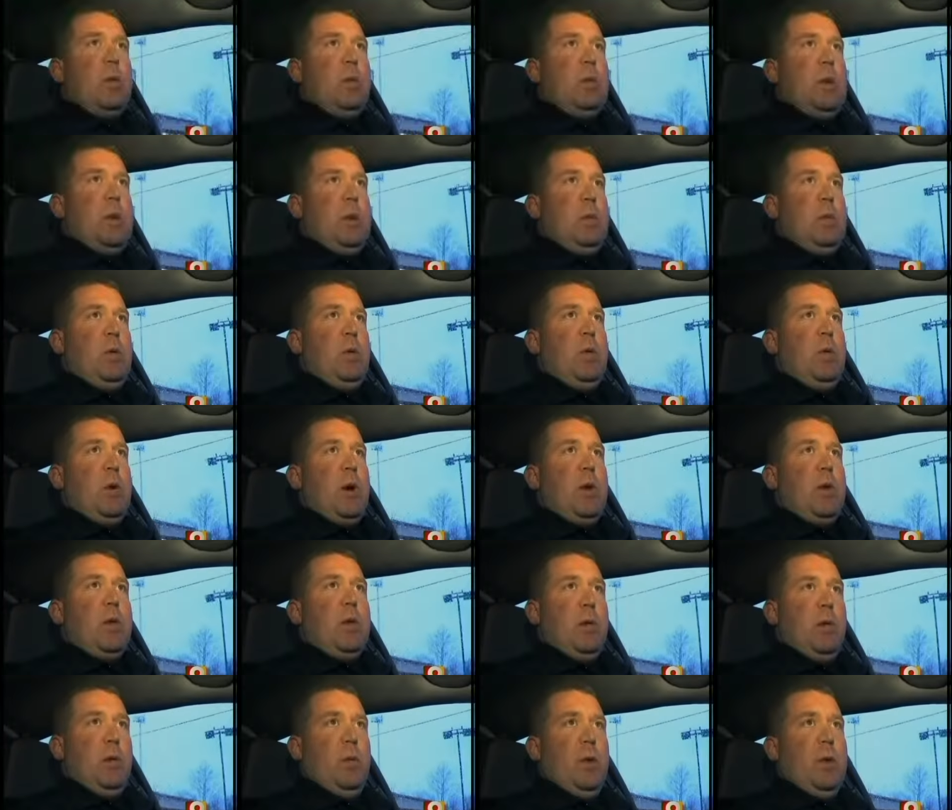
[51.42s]
on people
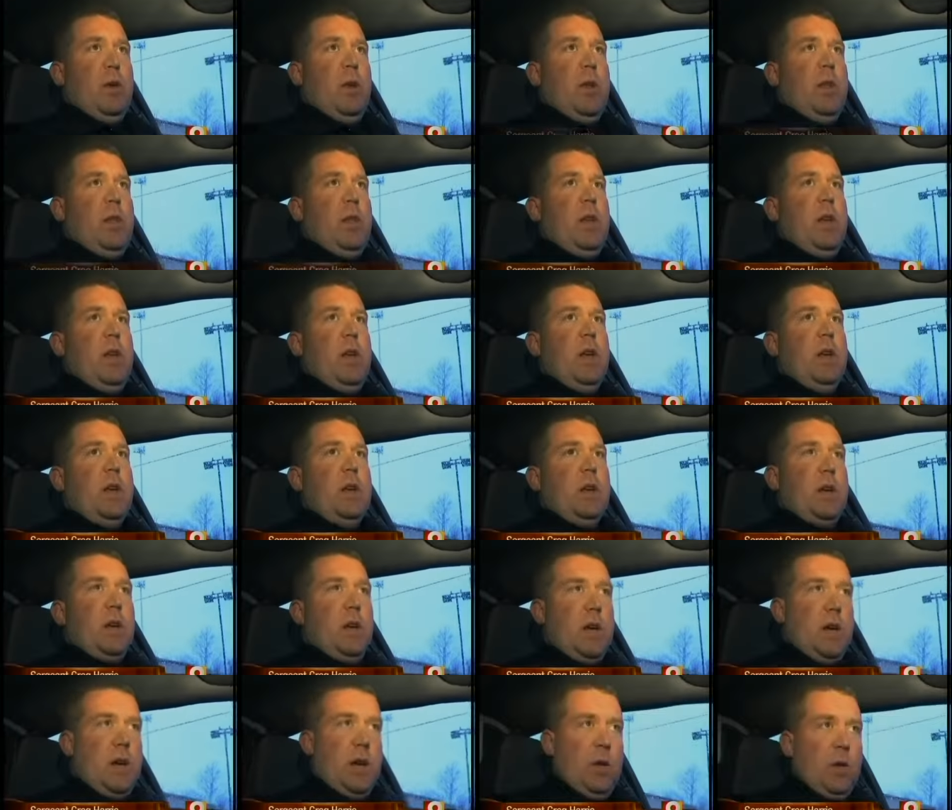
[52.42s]
quicker than what they
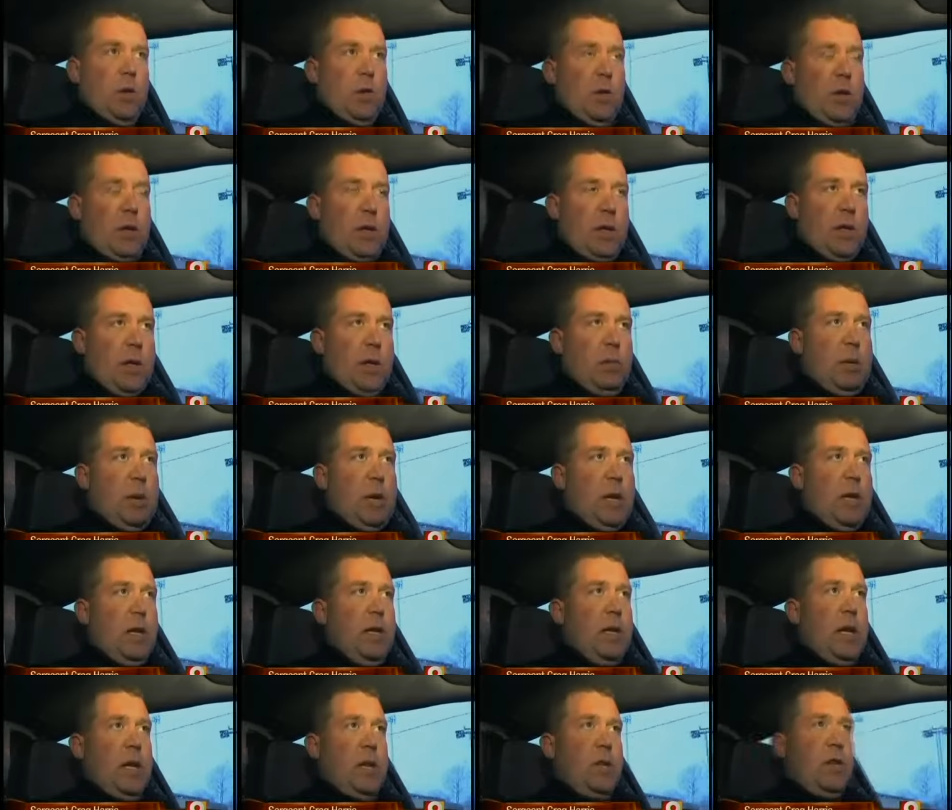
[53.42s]
think. I don't think they
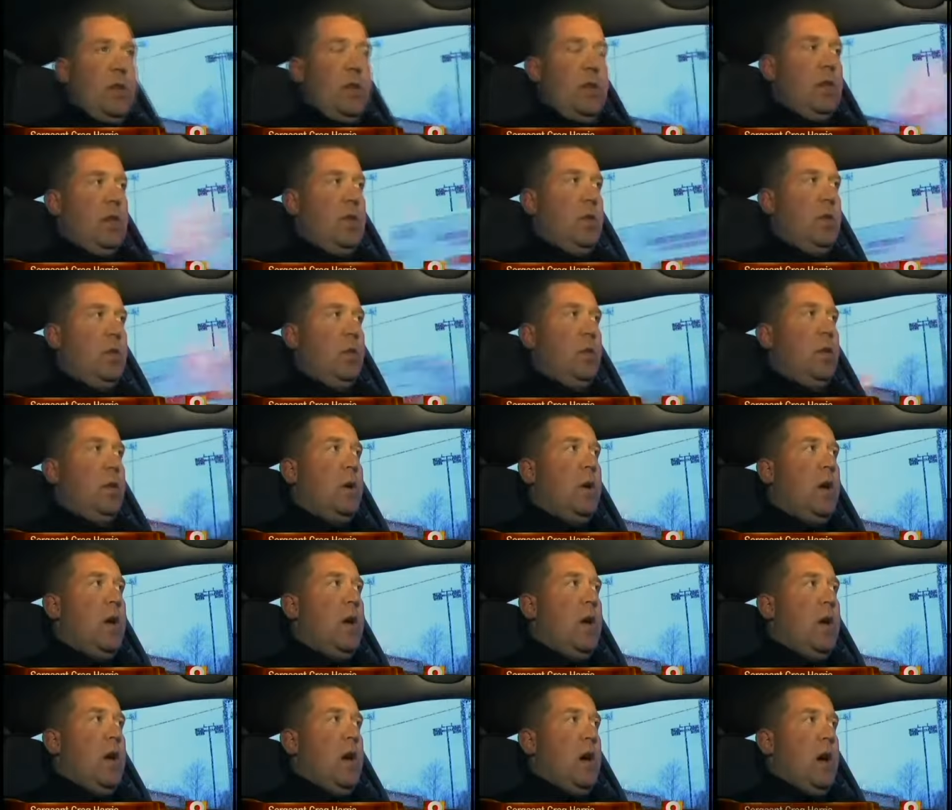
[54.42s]
pay attention to
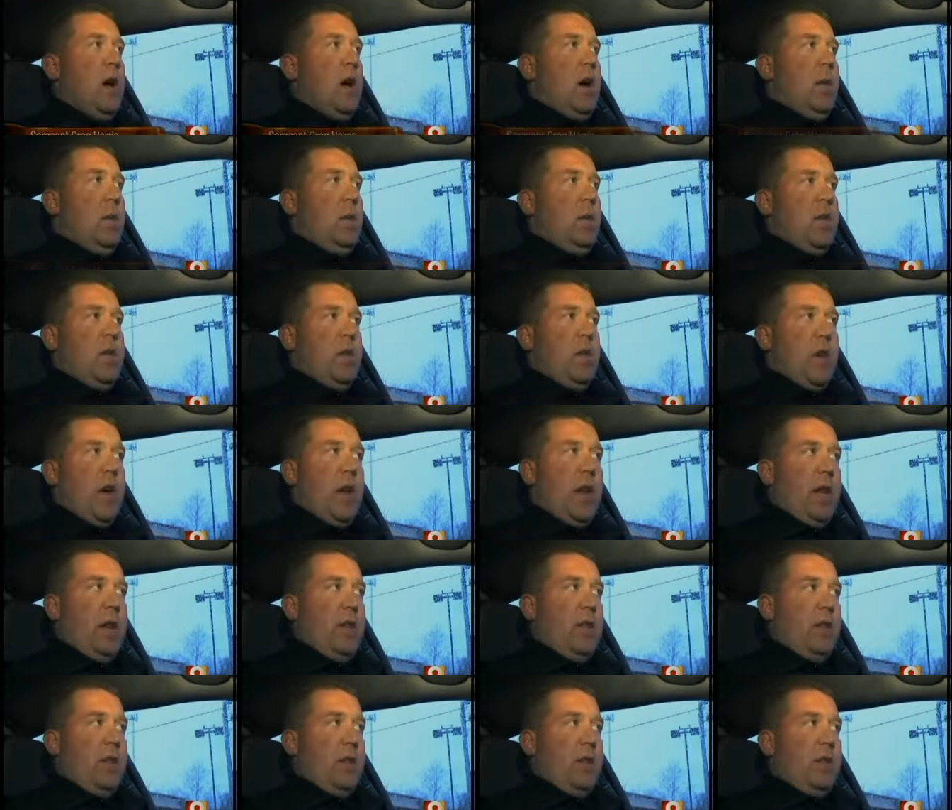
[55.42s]
um, the
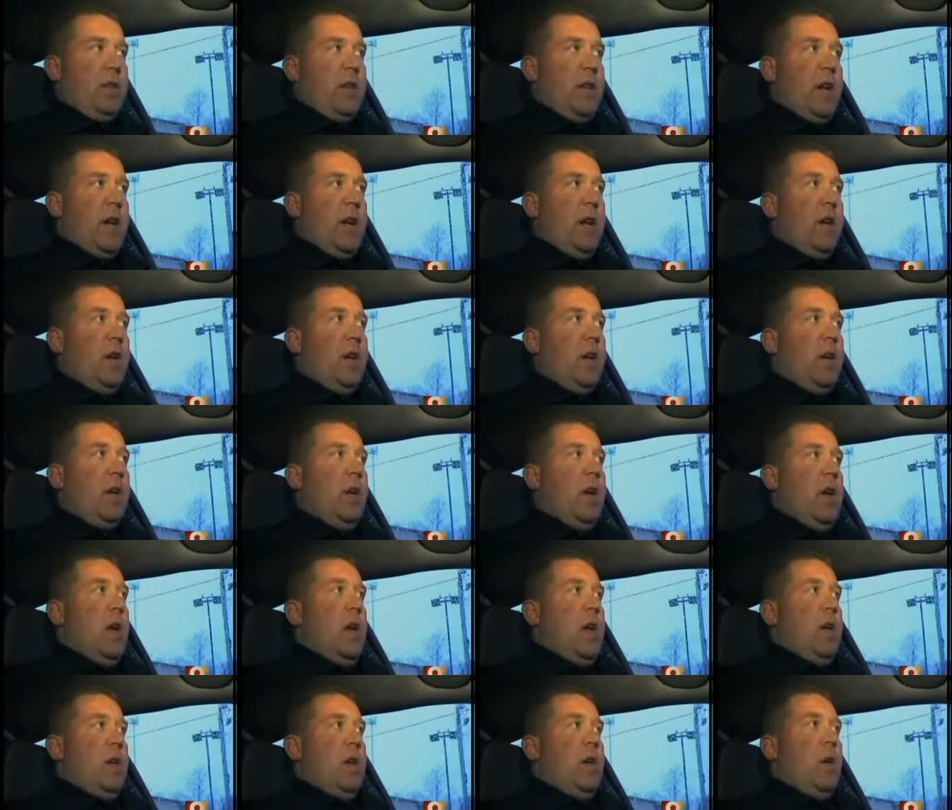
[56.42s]
signage that's there.
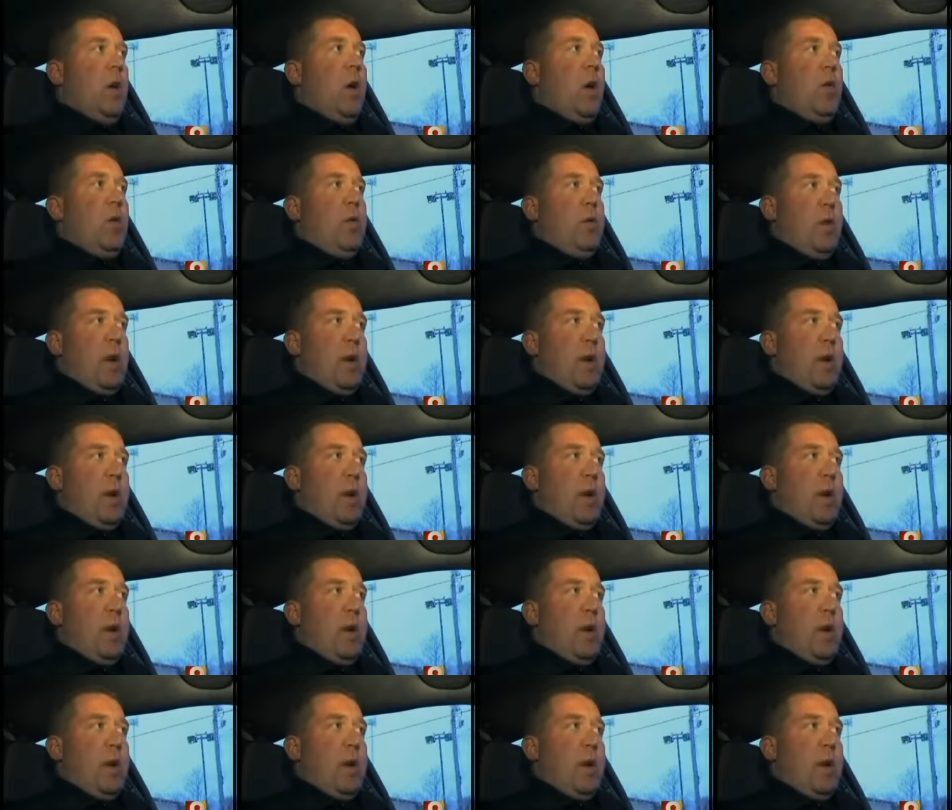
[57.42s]
You know, all the